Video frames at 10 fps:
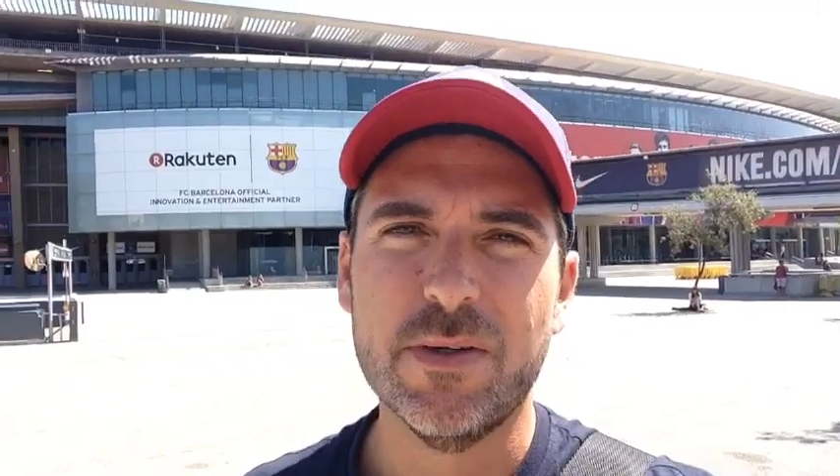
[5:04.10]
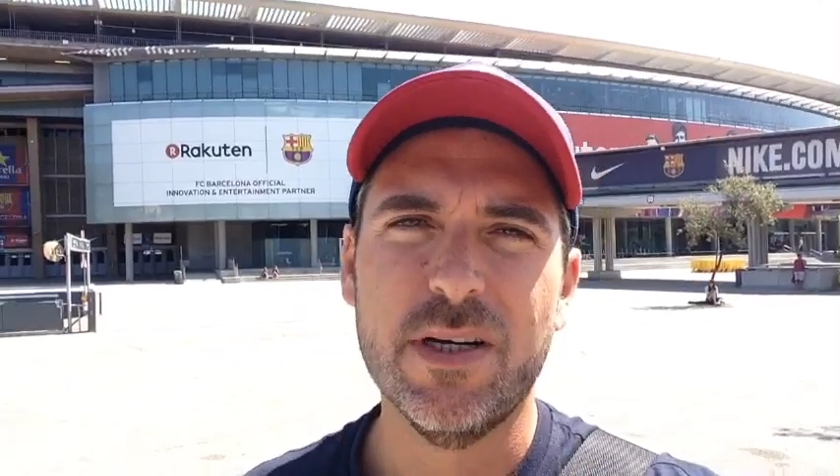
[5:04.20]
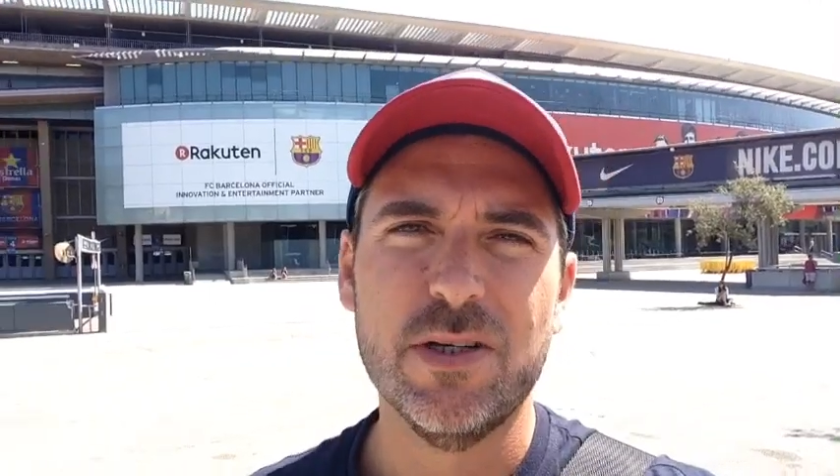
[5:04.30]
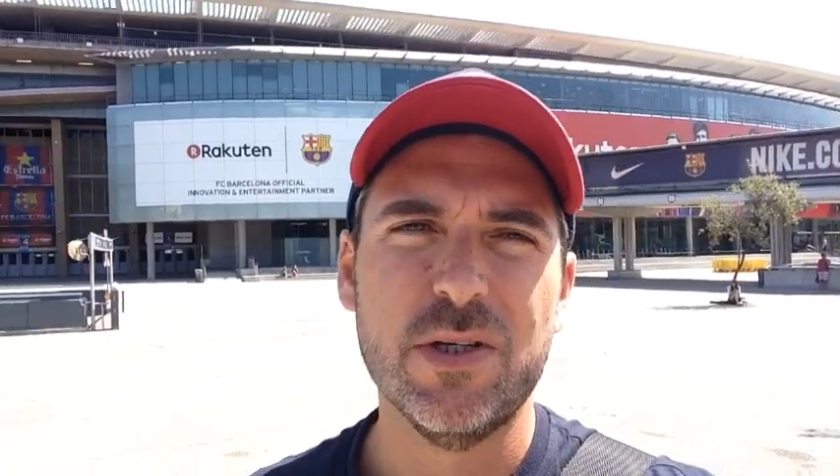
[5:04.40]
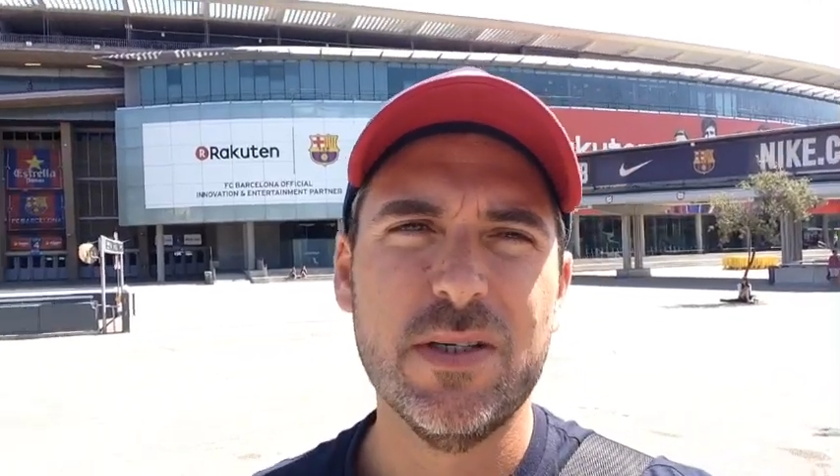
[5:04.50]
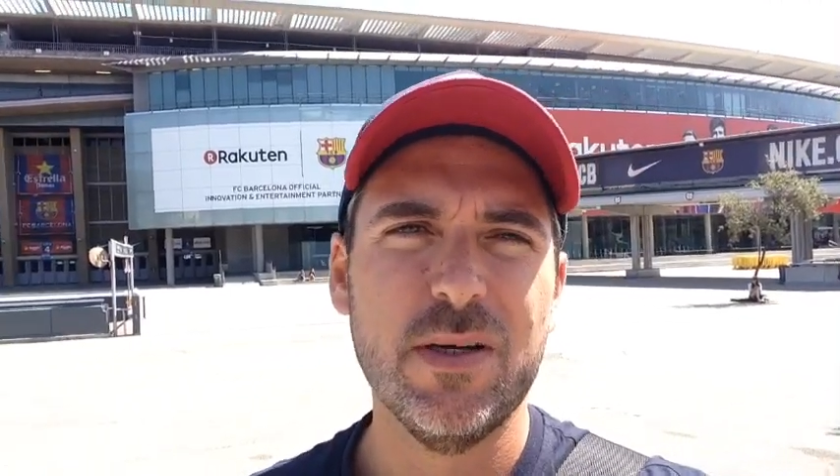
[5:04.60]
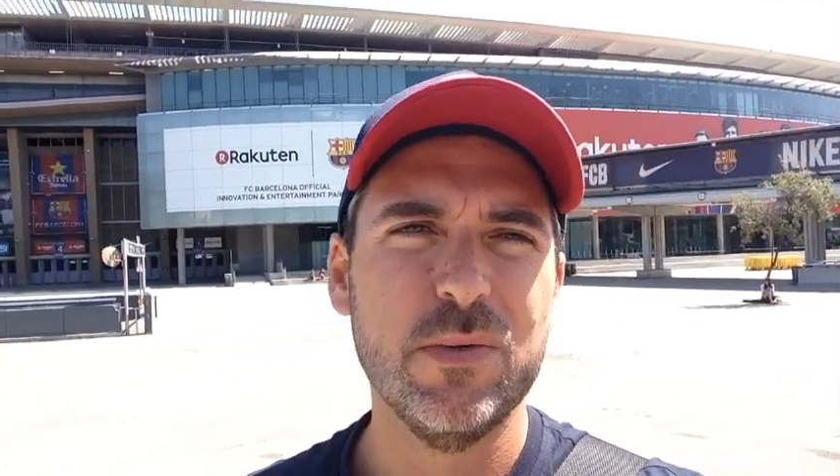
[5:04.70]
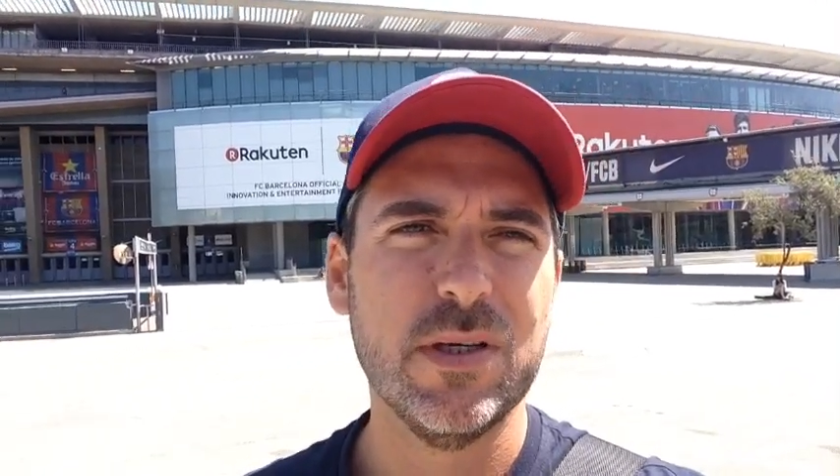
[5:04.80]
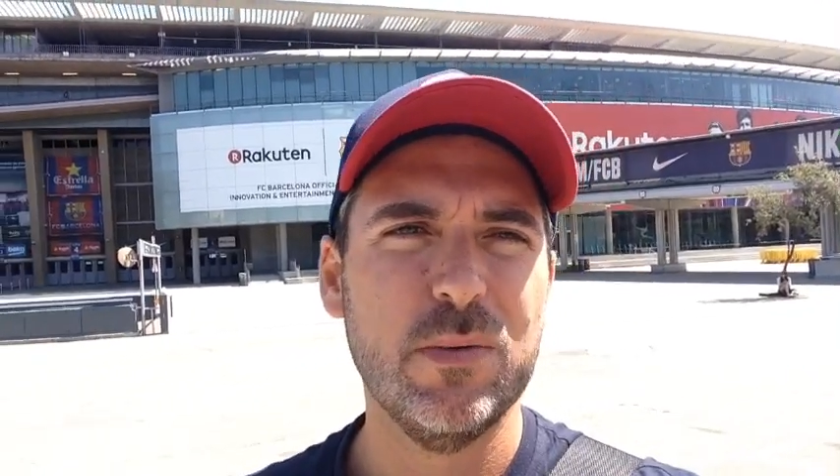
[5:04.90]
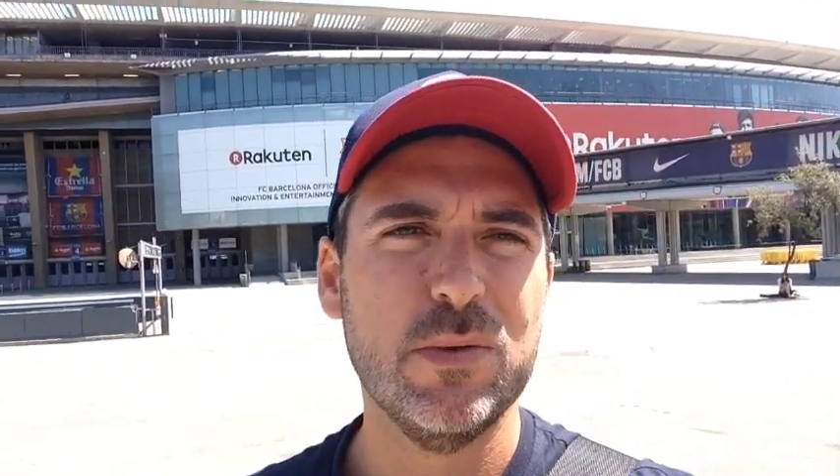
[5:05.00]
here, I should say,
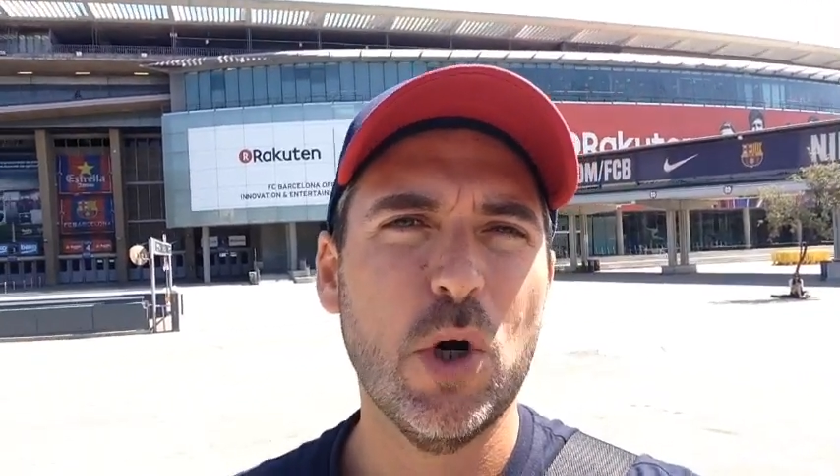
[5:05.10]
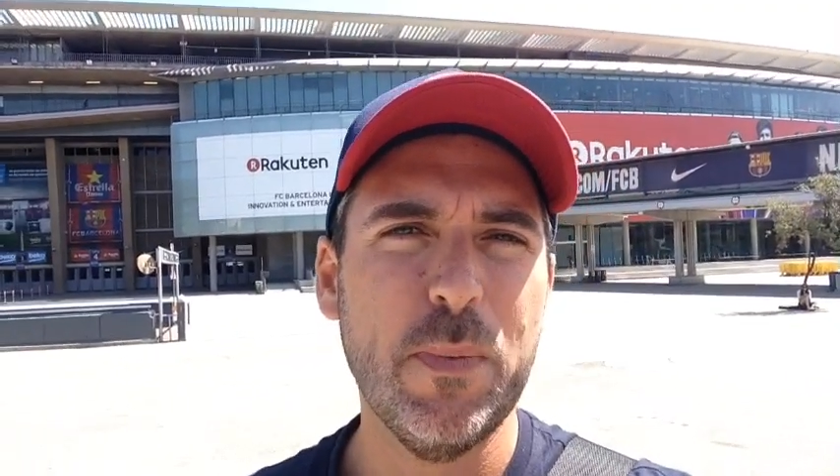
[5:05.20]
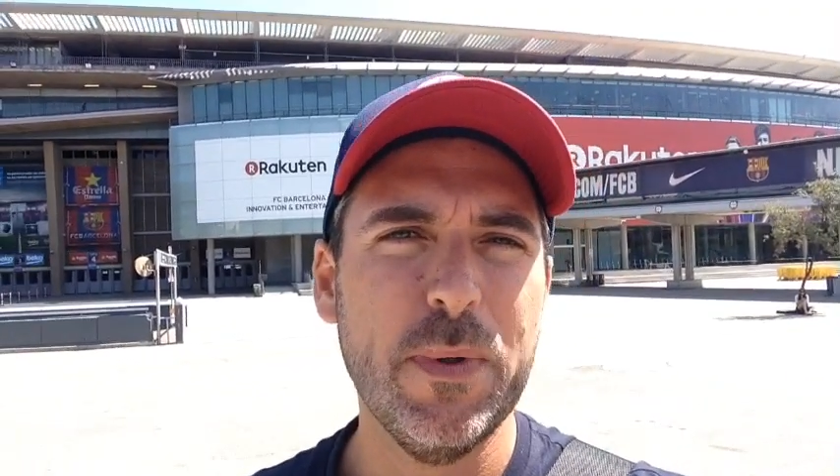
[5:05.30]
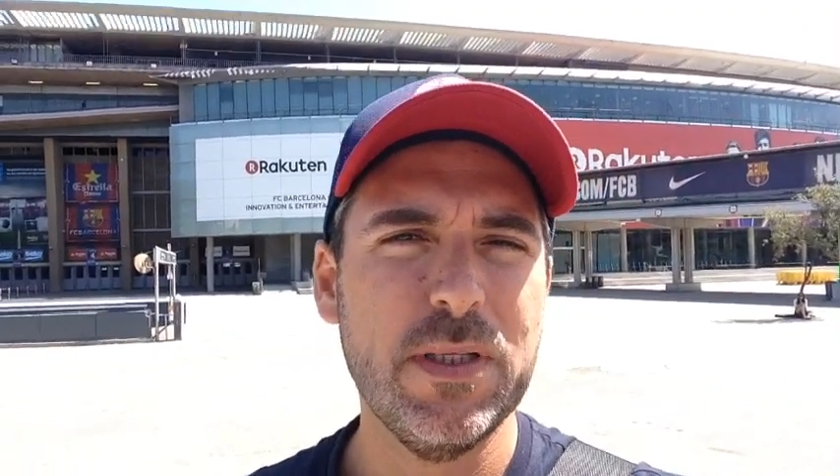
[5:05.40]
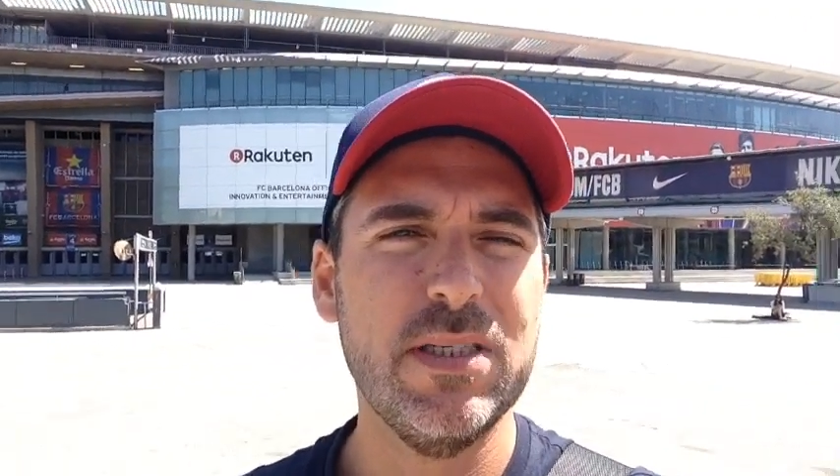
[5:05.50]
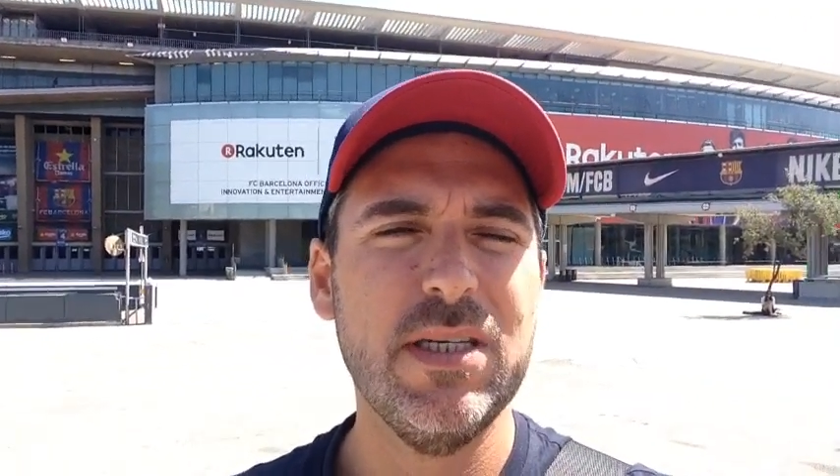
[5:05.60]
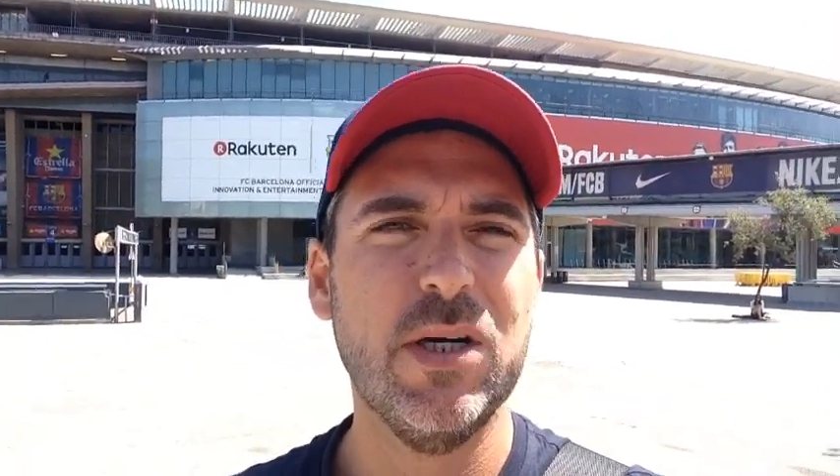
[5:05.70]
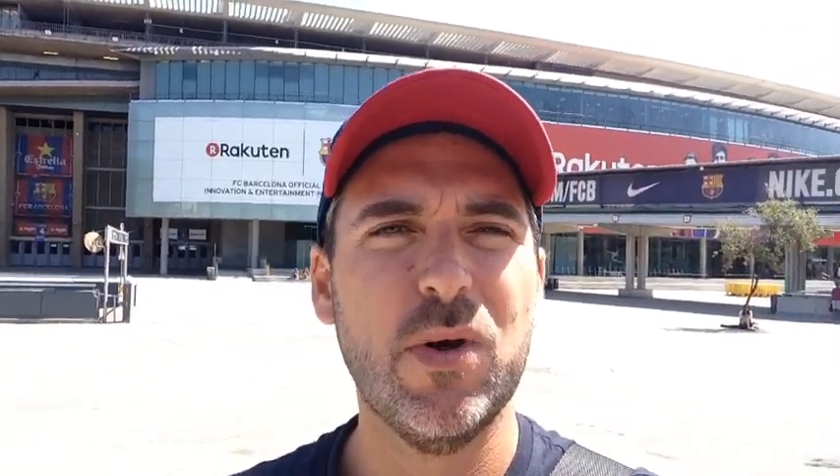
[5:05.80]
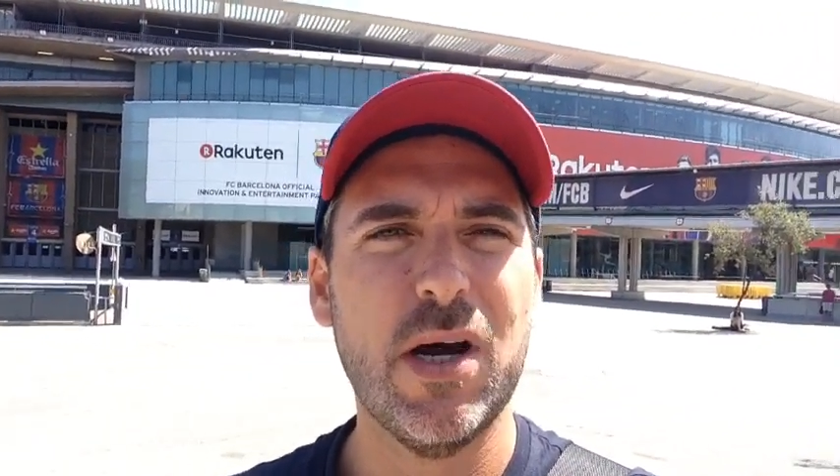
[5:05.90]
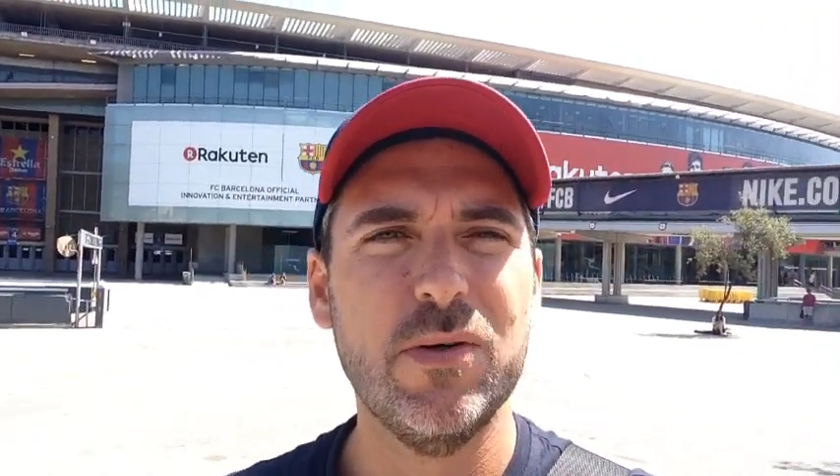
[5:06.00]
was I was hoping to see a
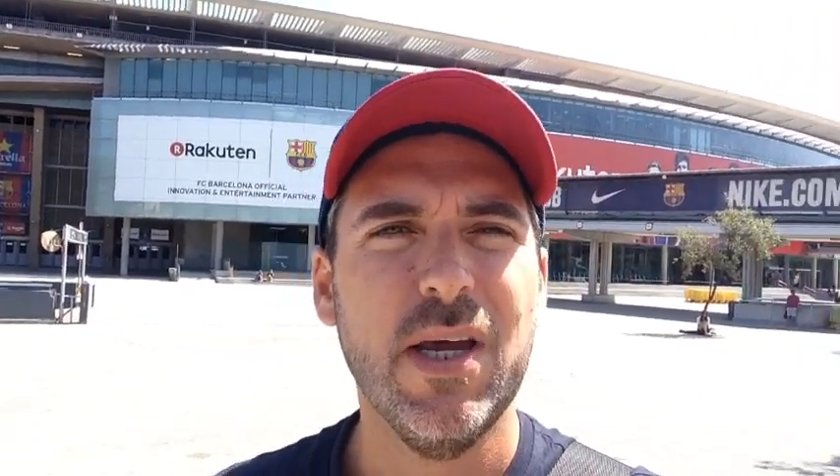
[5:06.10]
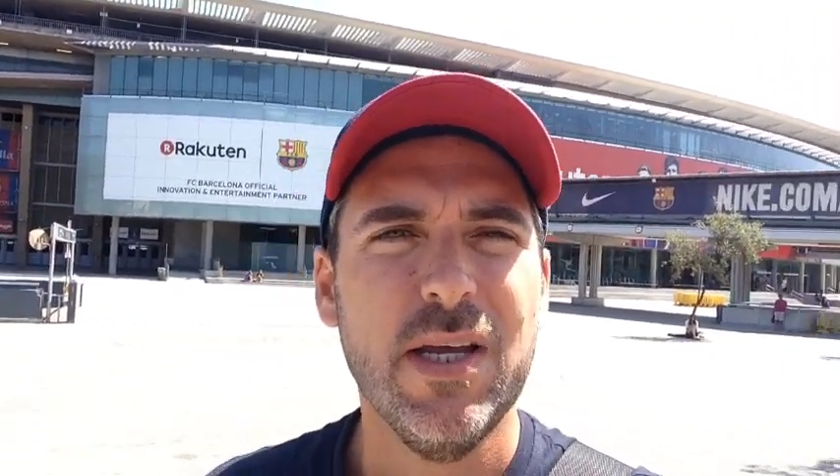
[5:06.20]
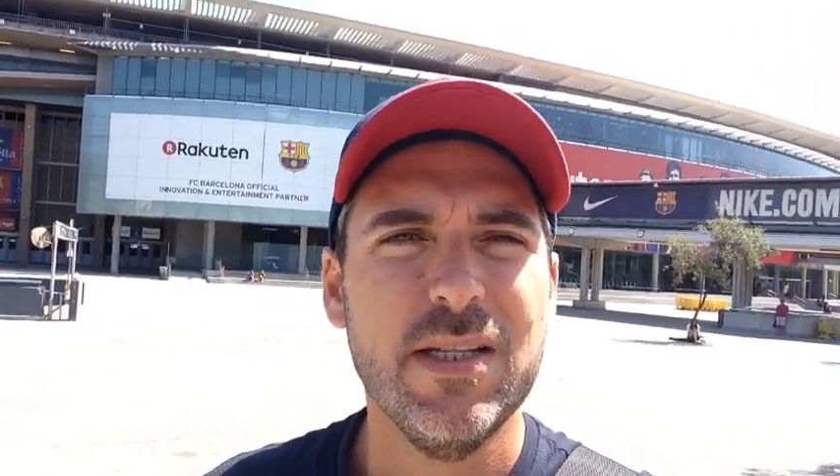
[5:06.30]
crowd